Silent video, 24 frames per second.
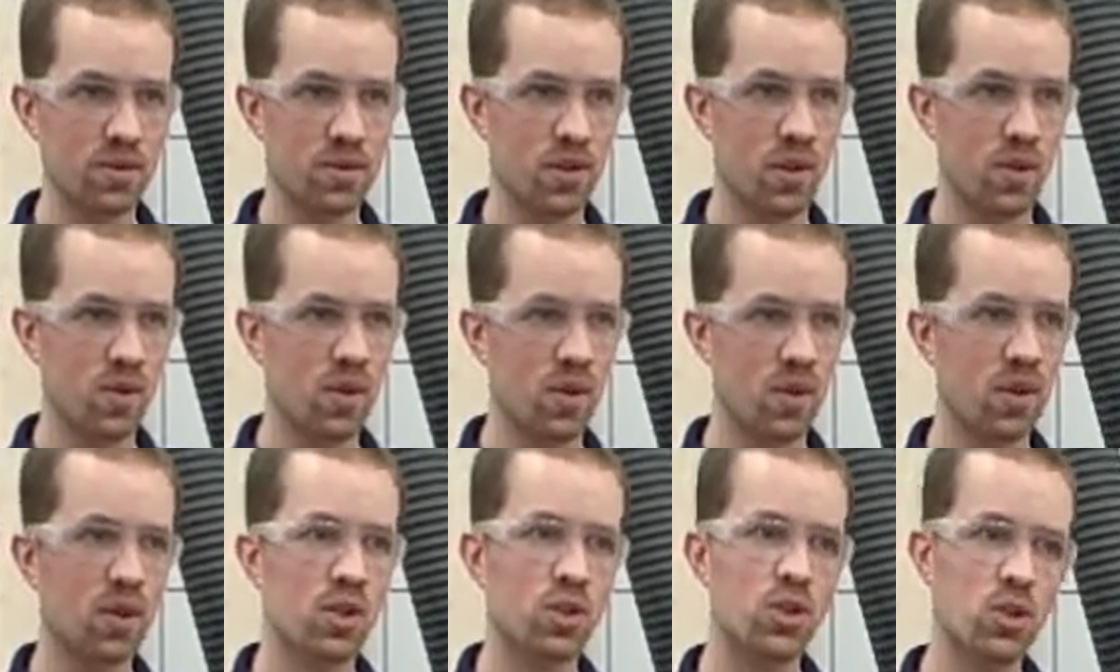So
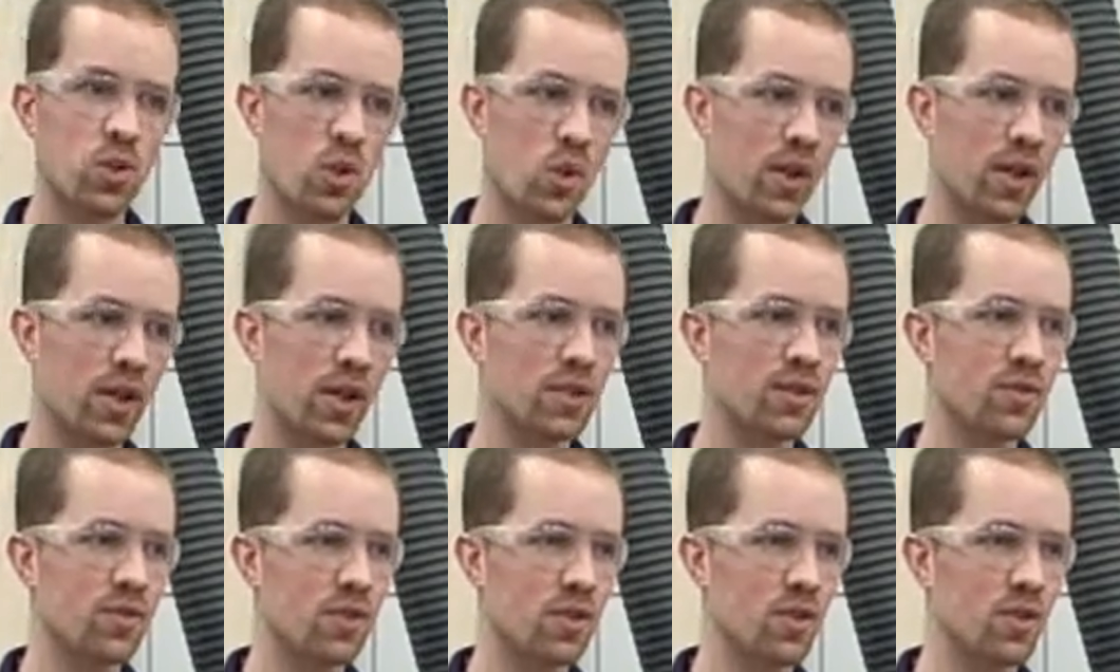
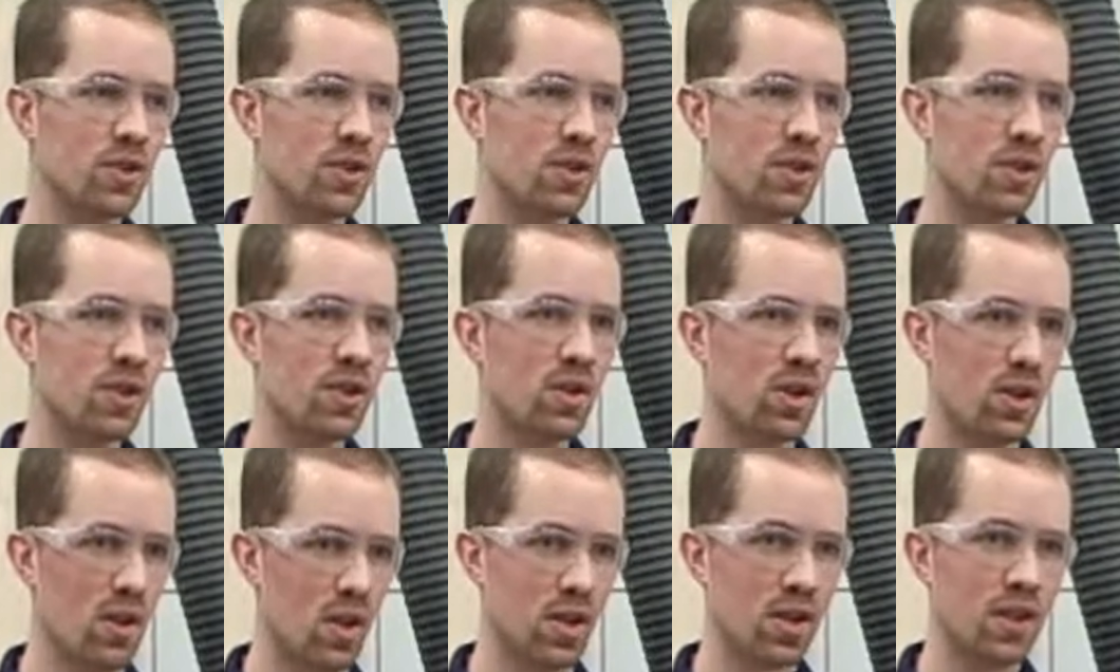shortcuts first,
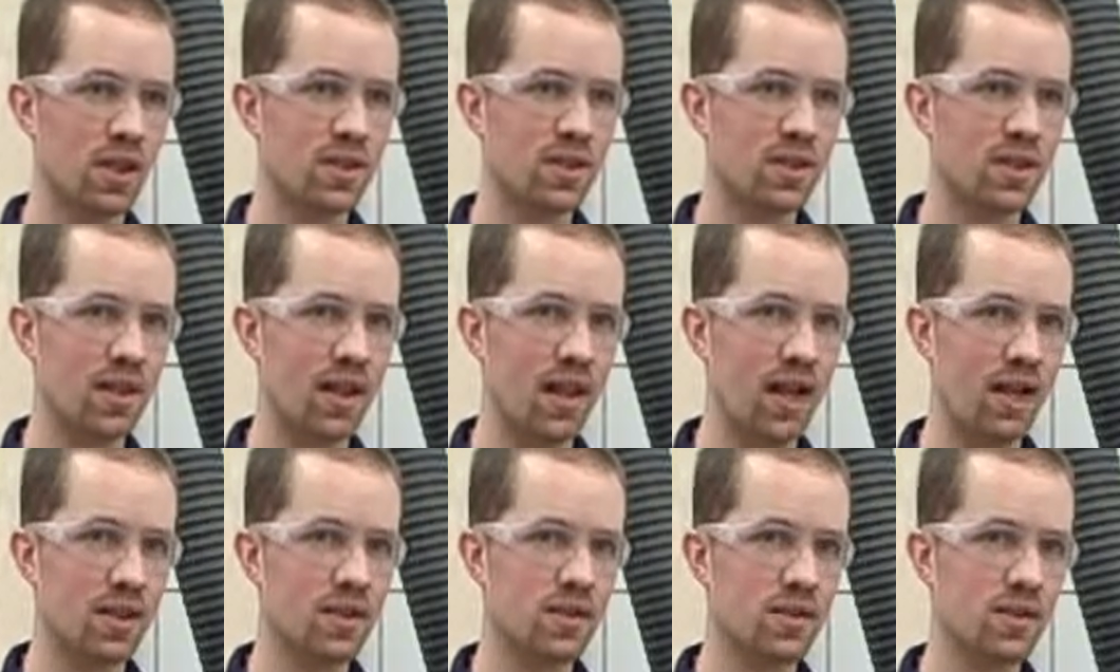long cuts
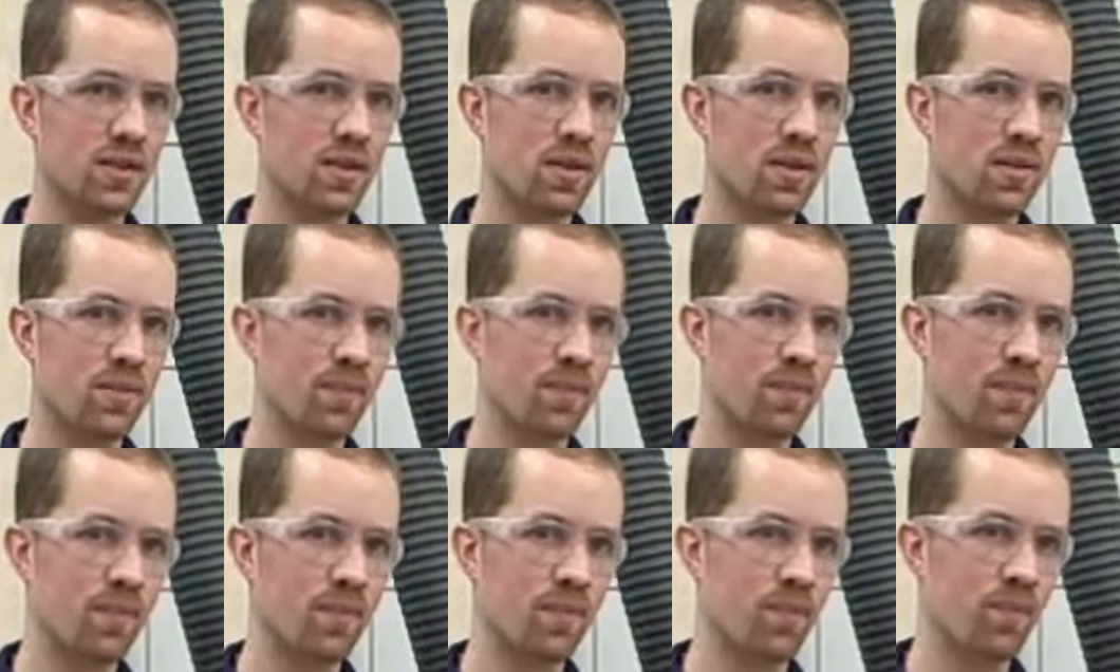
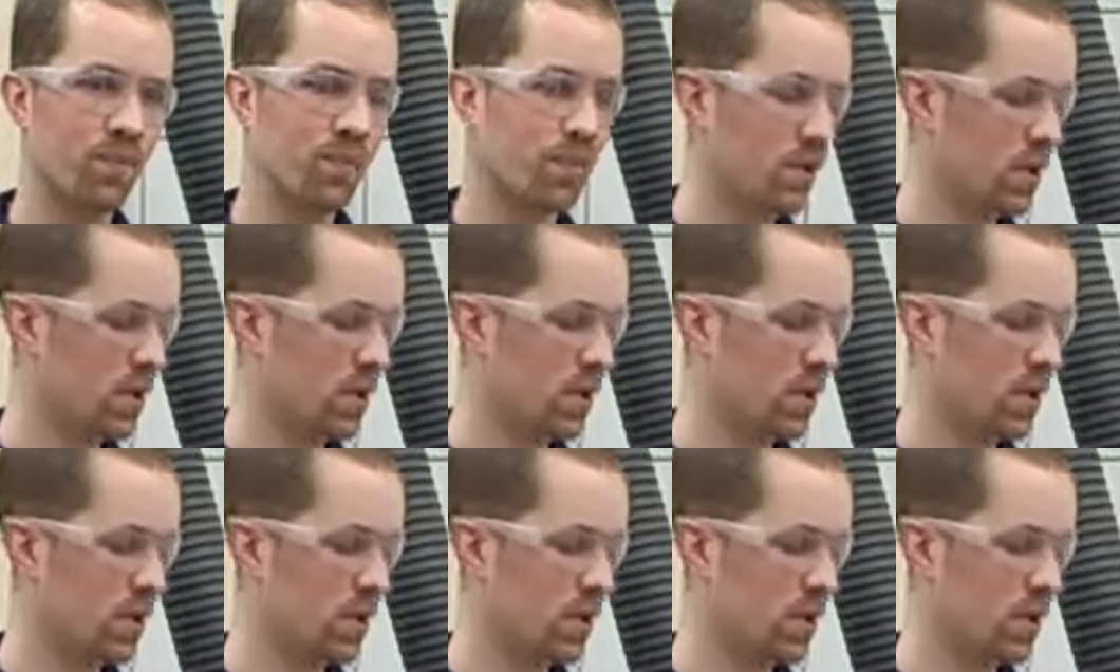last.